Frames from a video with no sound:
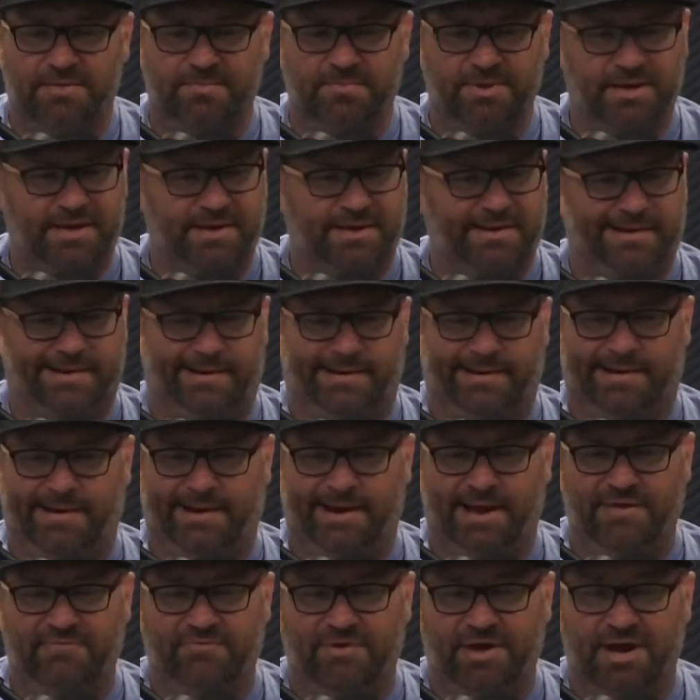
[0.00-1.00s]
But
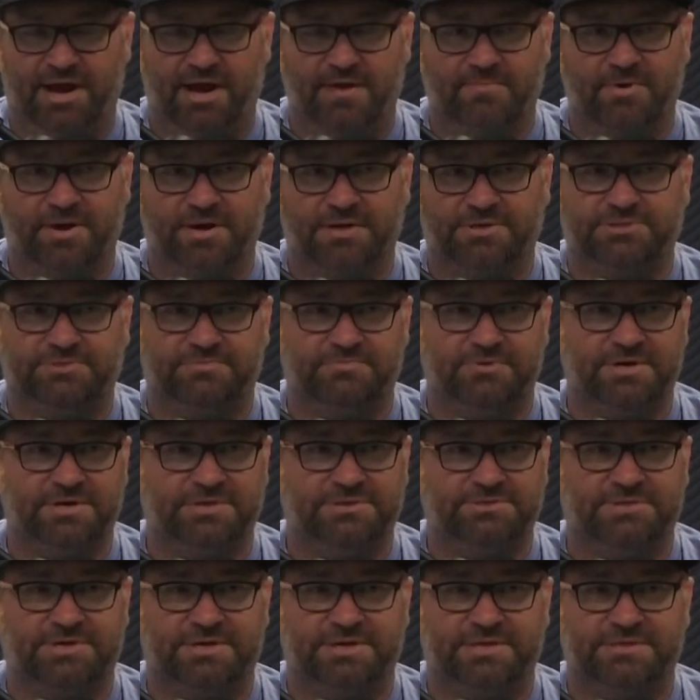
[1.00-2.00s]
I've had Eibach
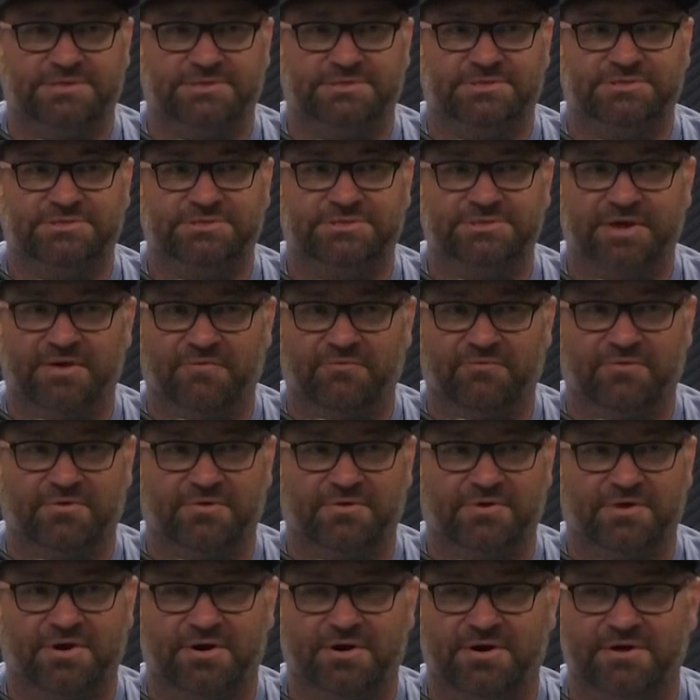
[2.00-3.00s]
springs on
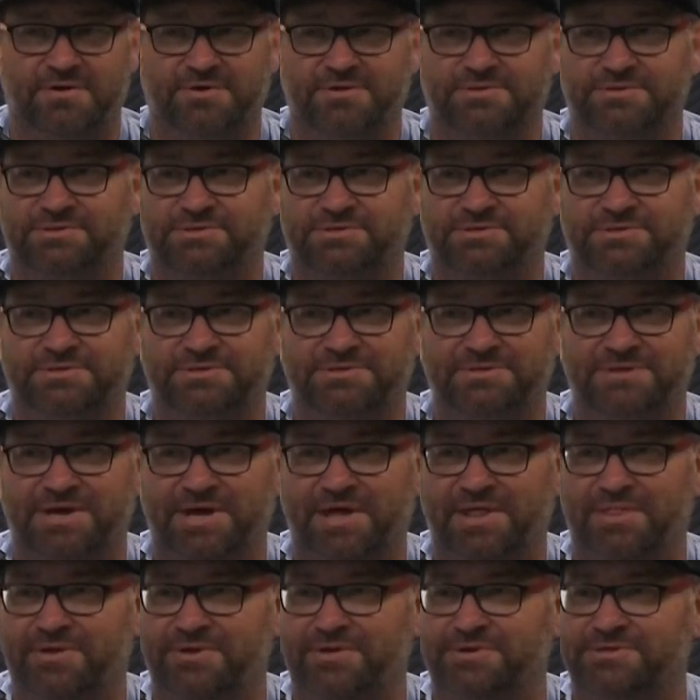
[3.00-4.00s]
several cars,
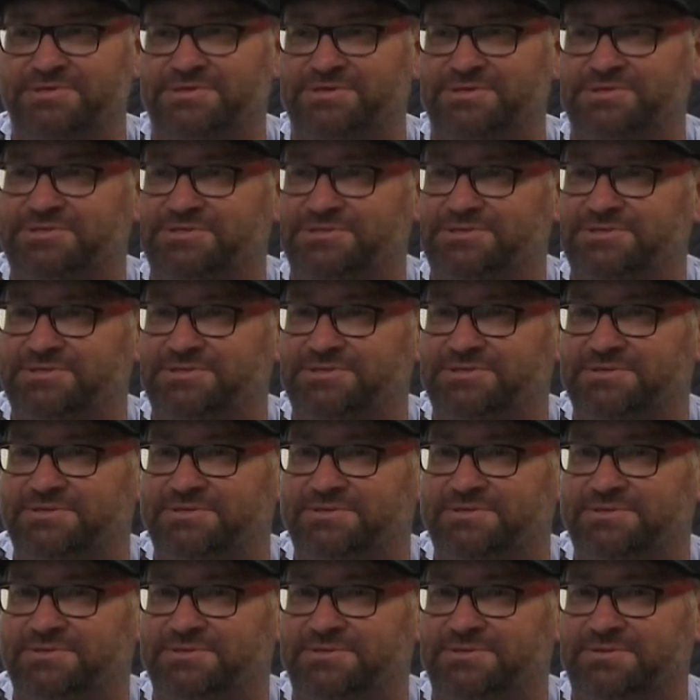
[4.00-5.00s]
and they're just
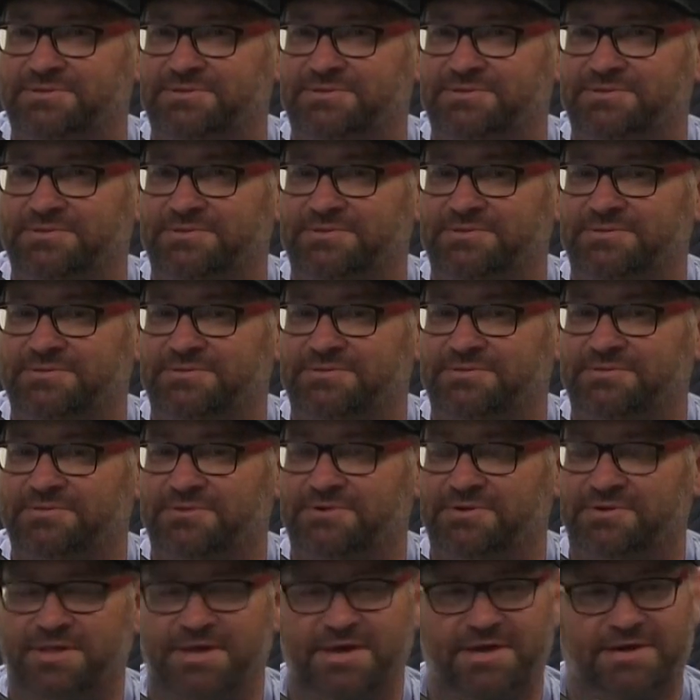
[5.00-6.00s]

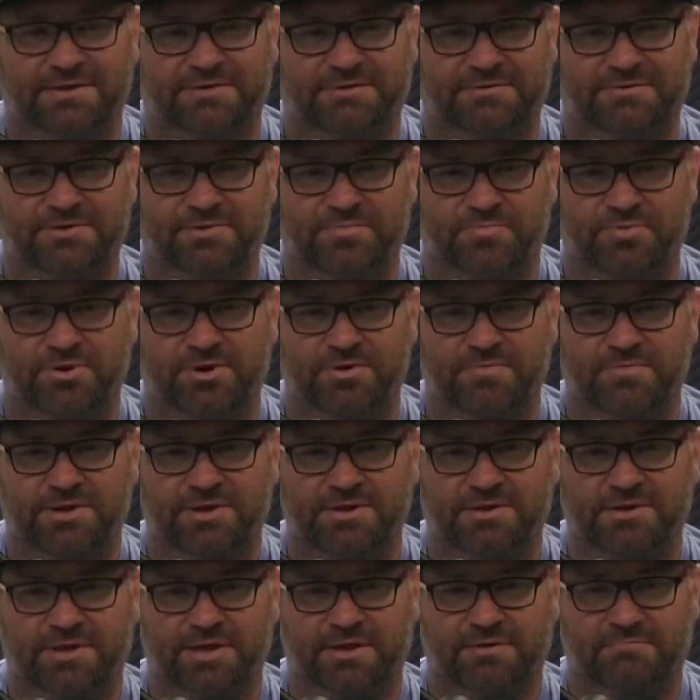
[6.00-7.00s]
like, you put them
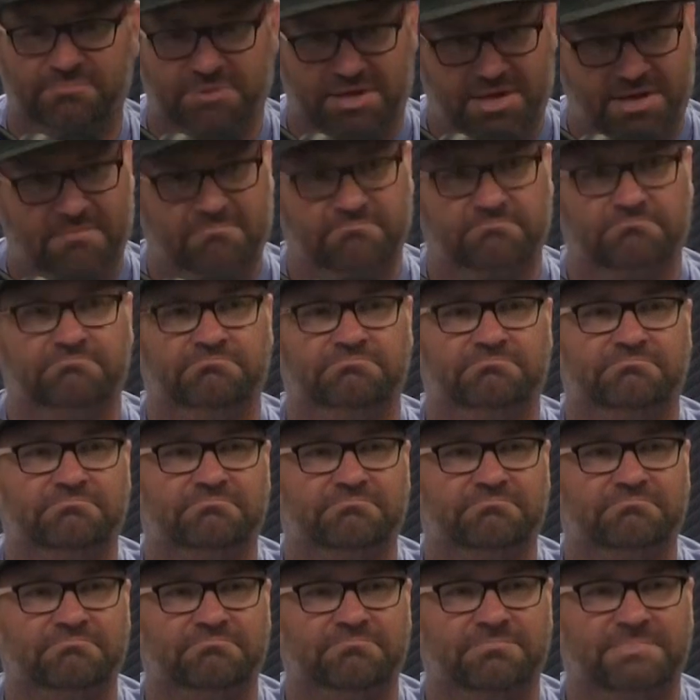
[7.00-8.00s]
in, you're like, yep,
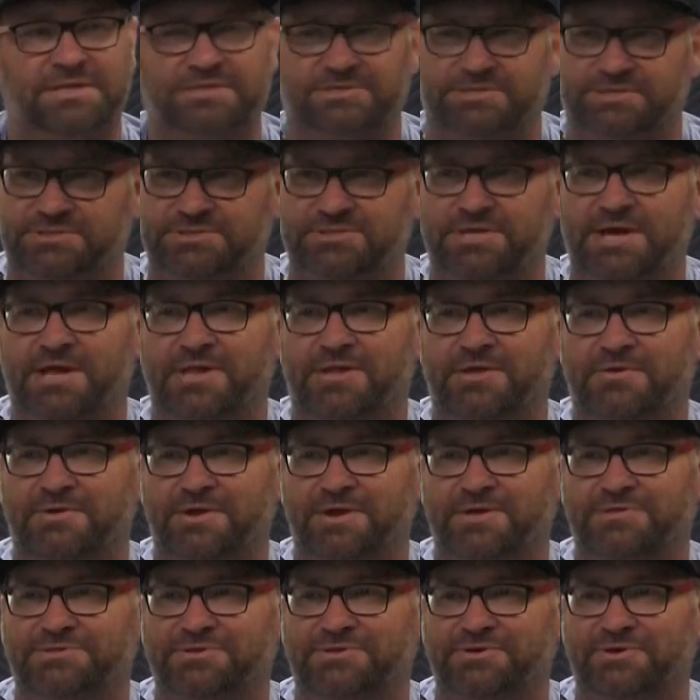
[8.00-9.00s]
that's exactly what
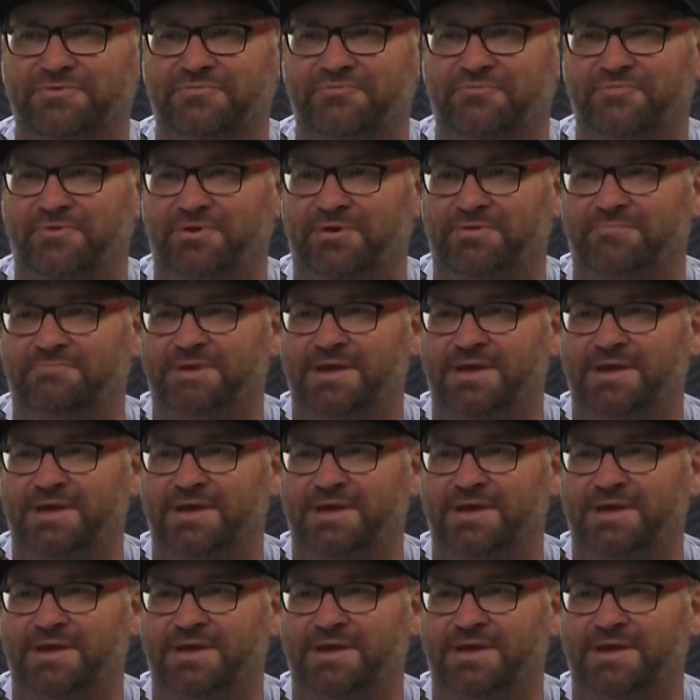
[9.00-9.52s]
I was looking for.